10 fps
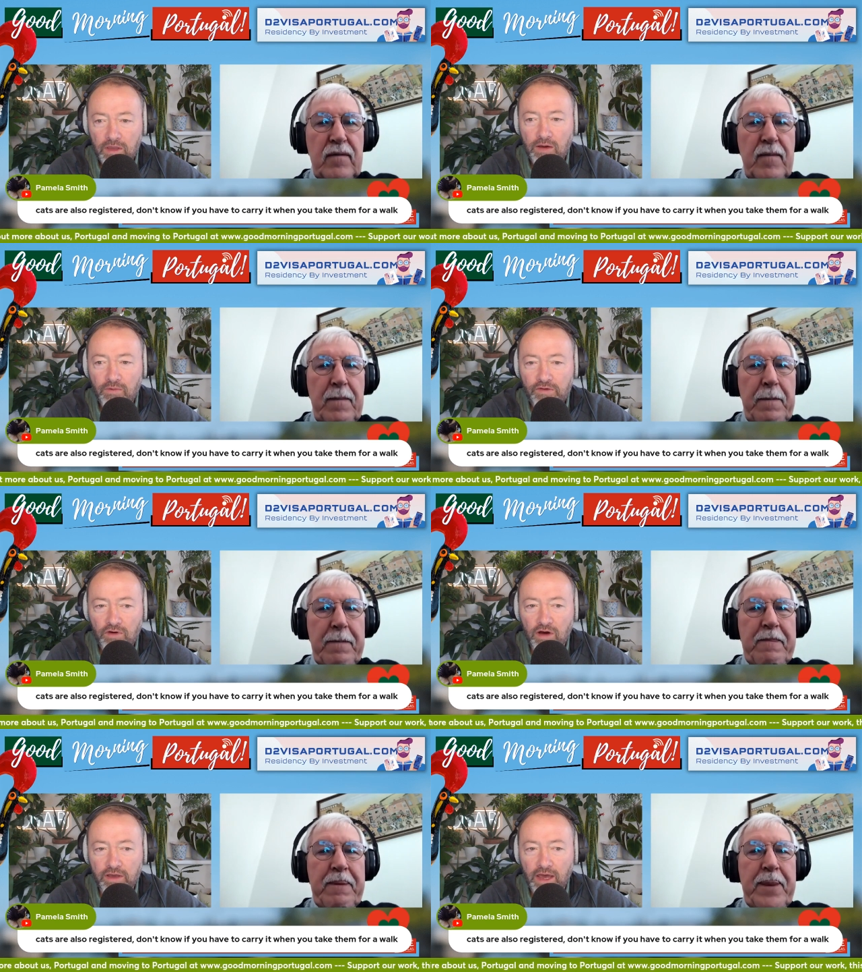Speaker 1: Yeah, we've
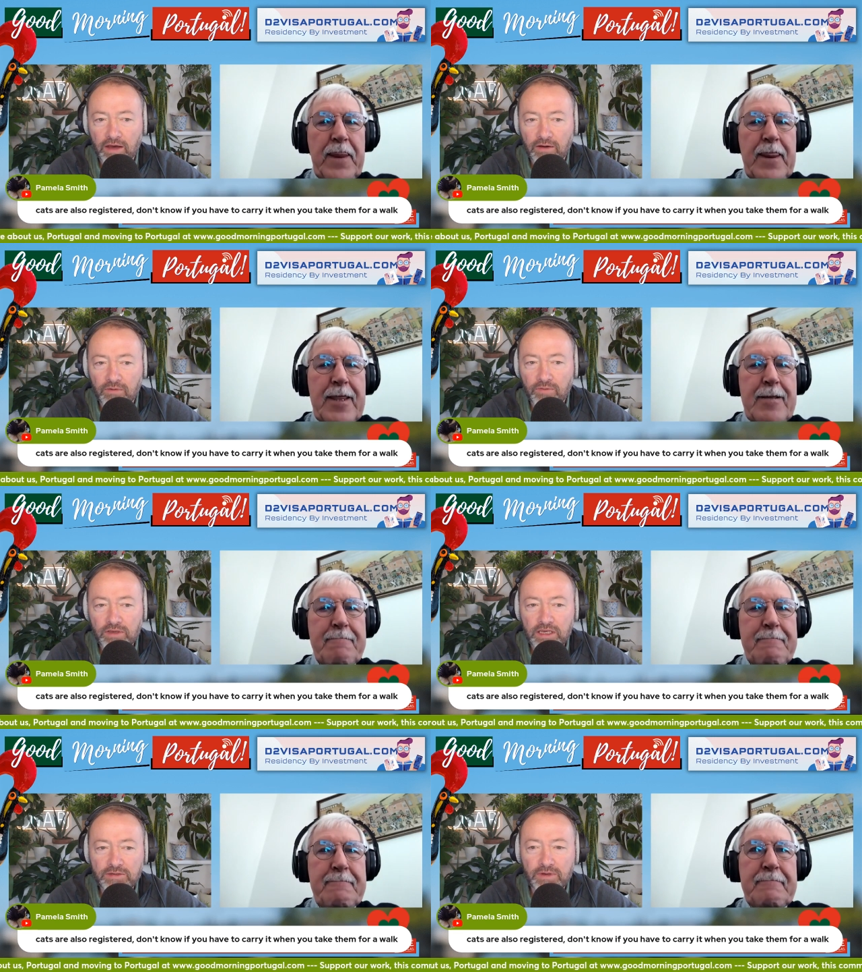got a cat. Well,
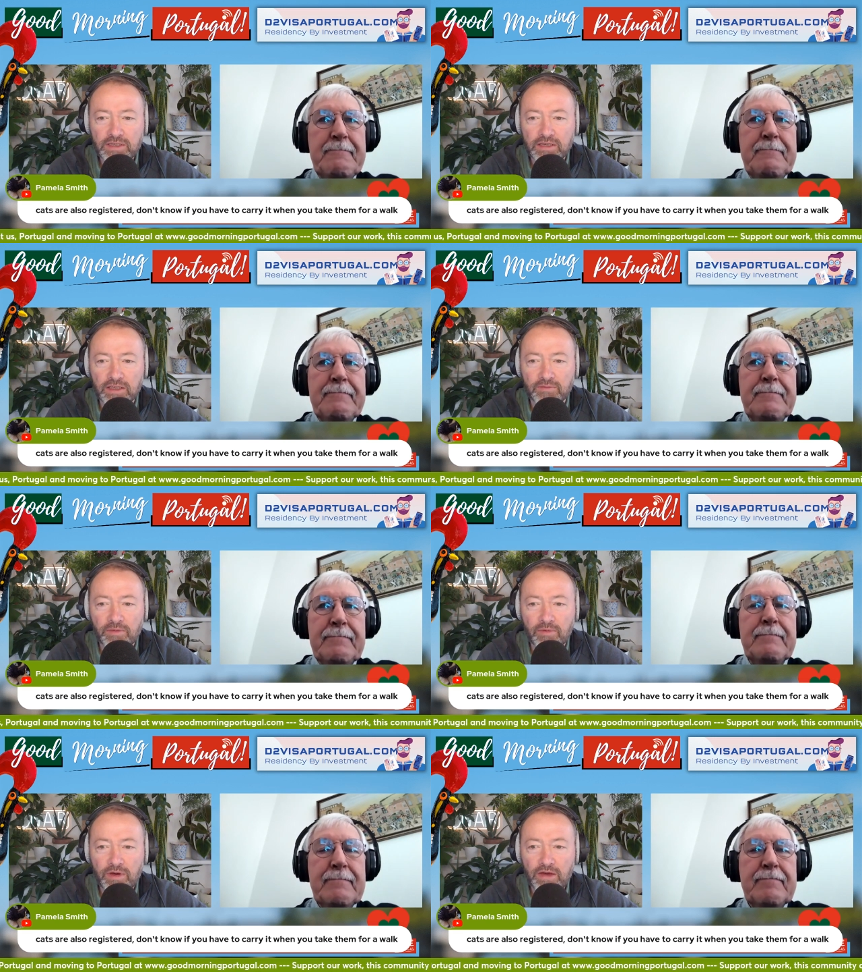he's missing at the
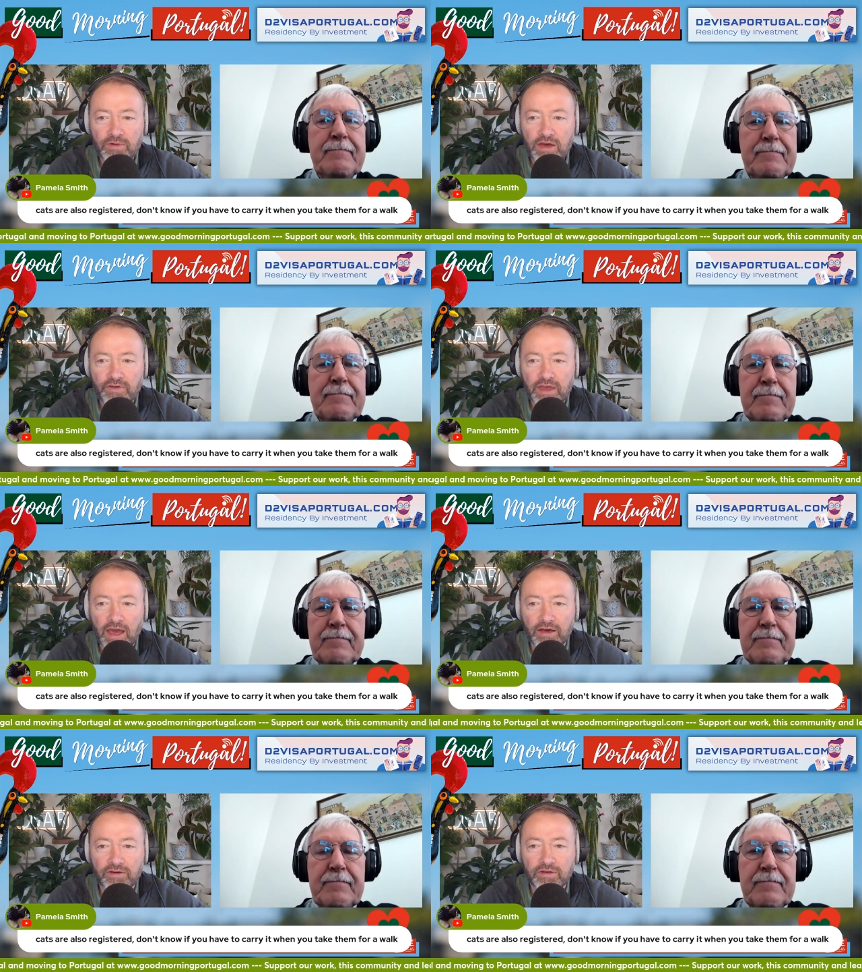moment. We have a
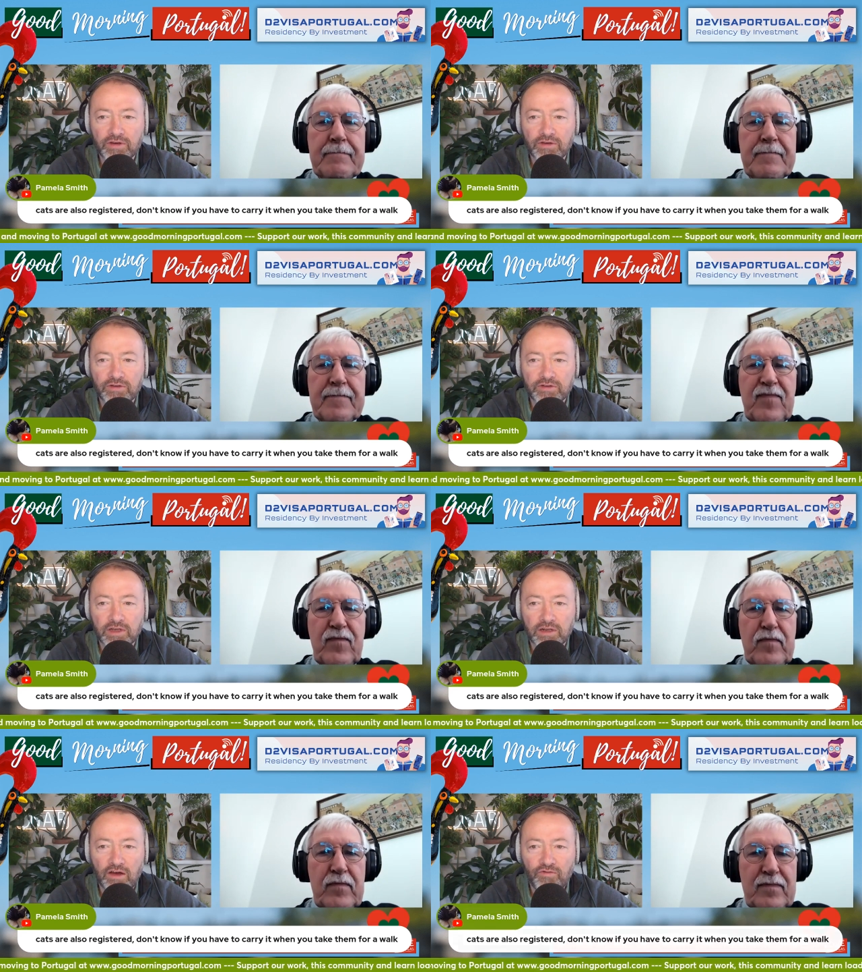cat who used
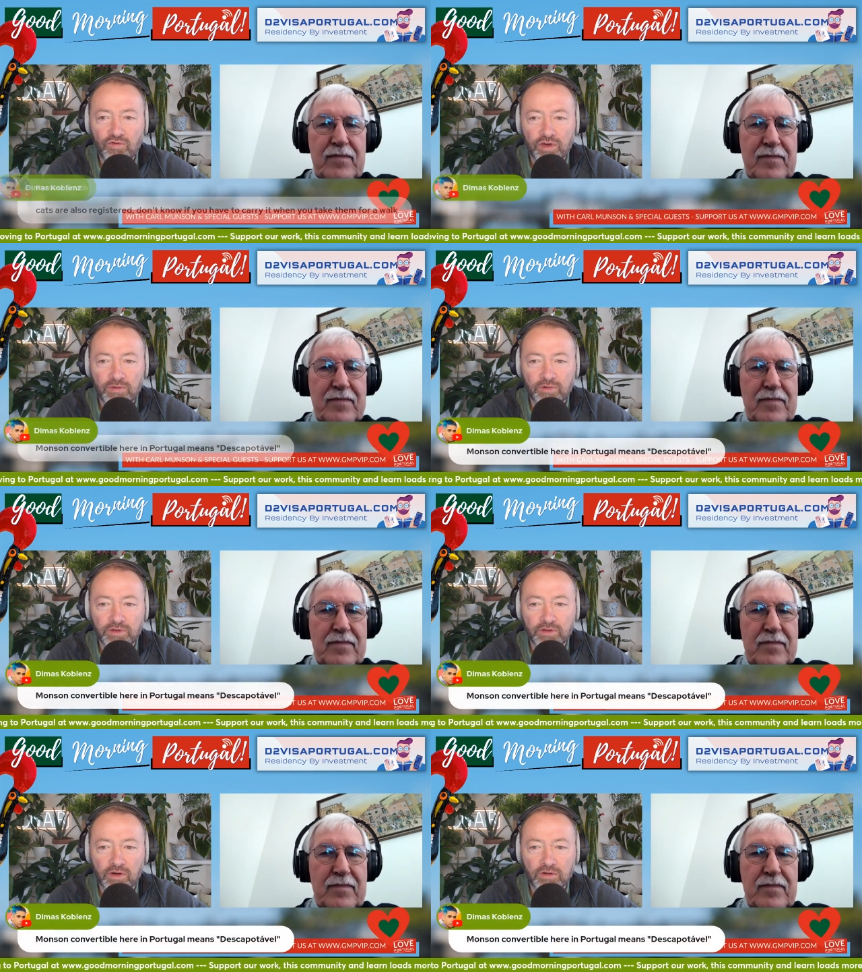to love walking with
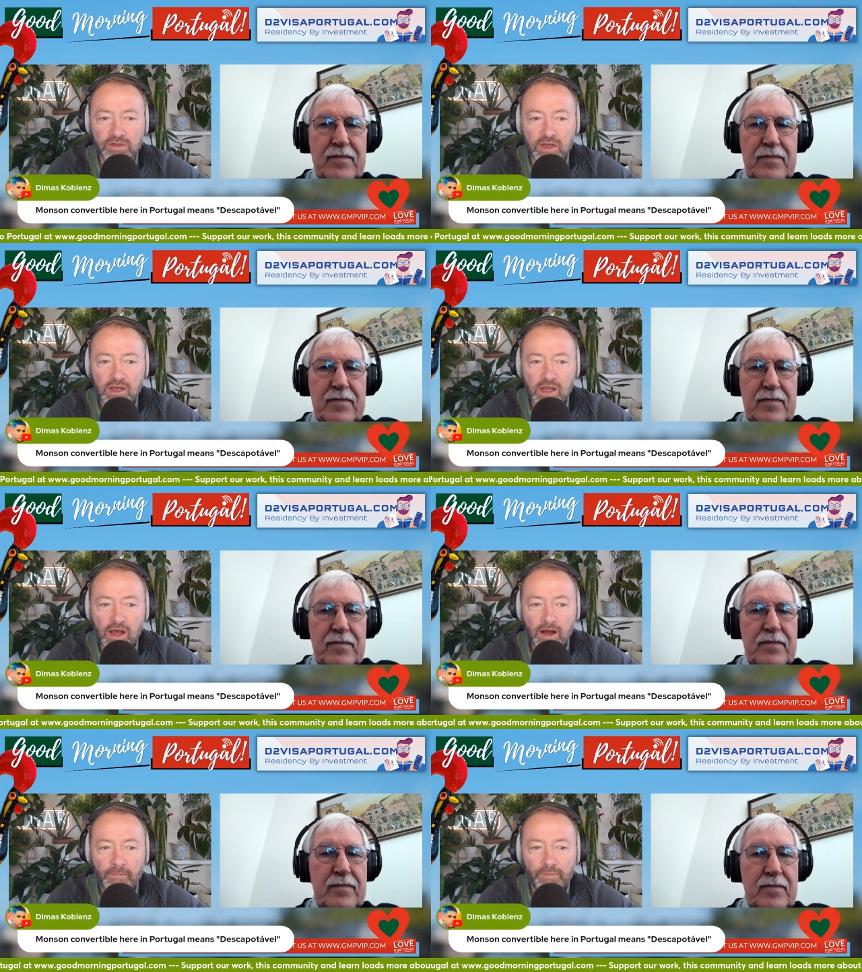the dogs.
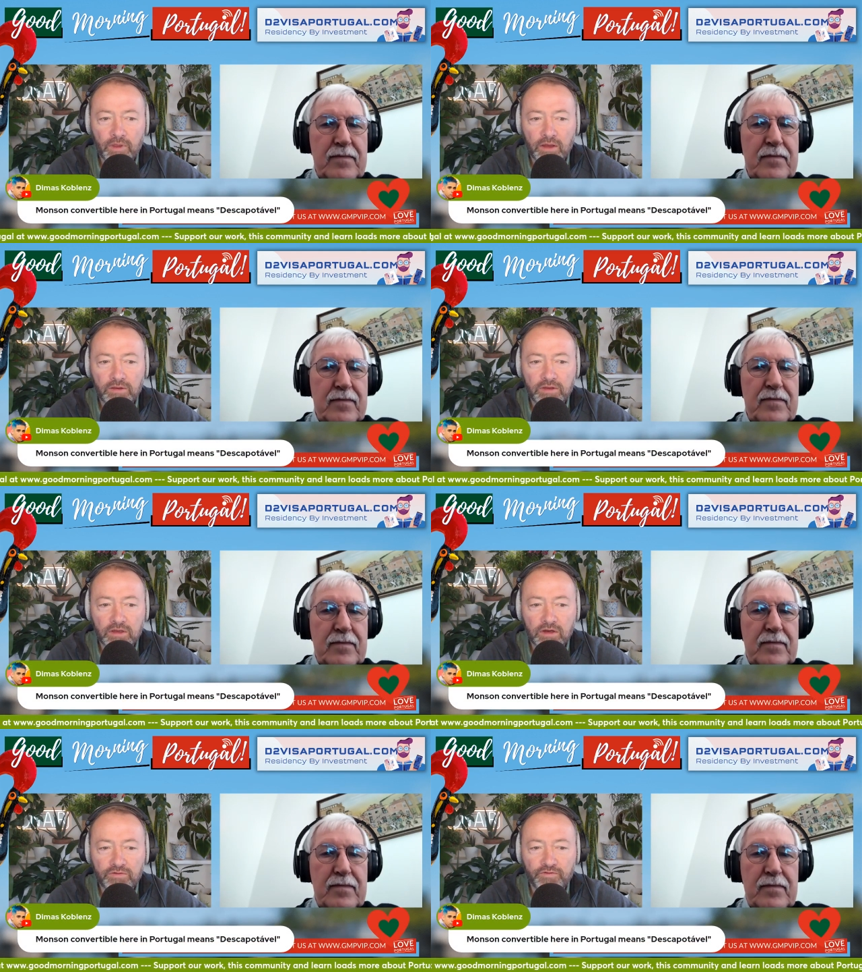The
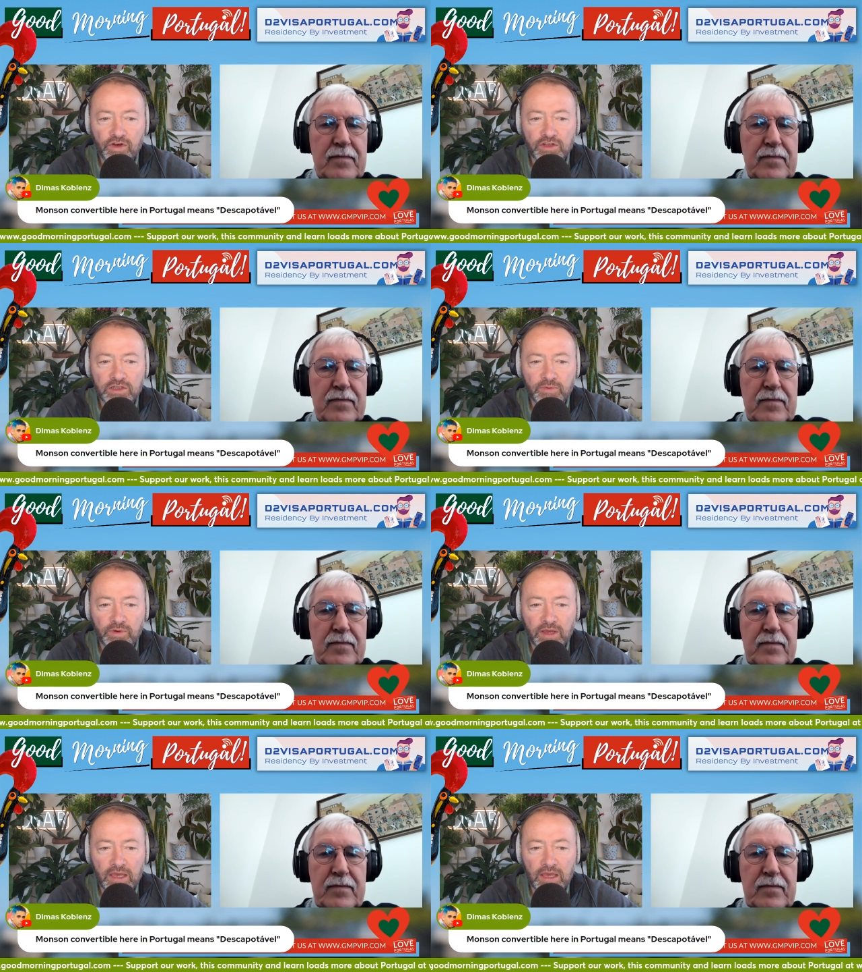
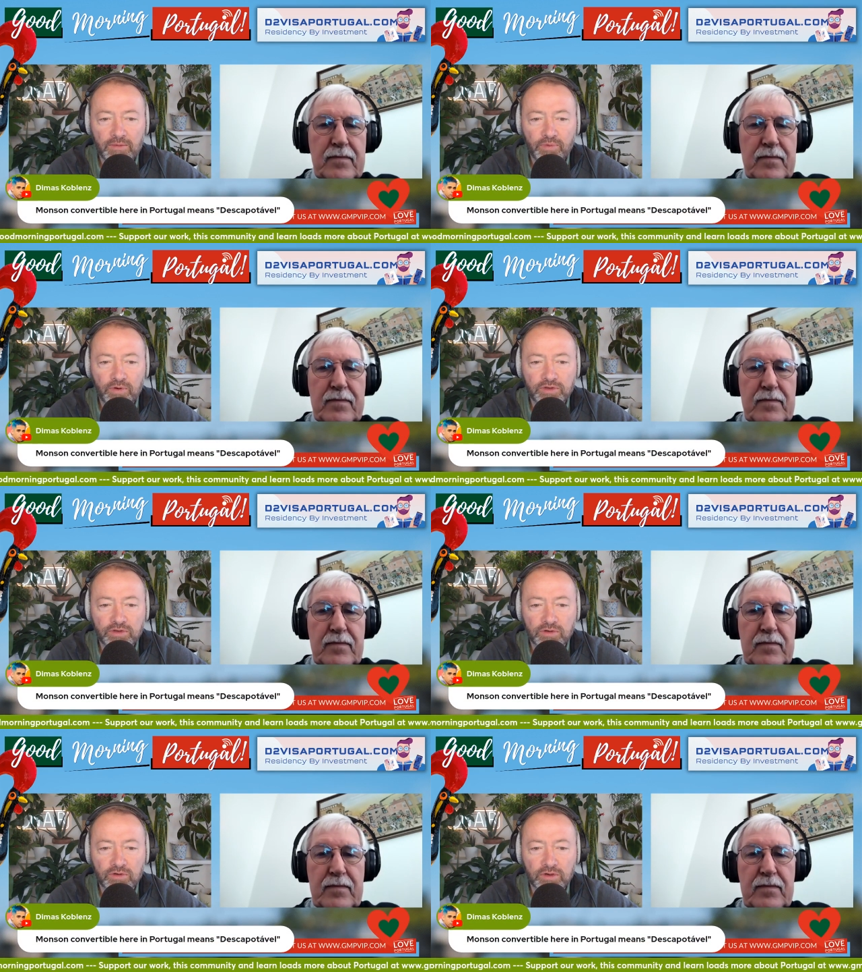convertible here in Portugal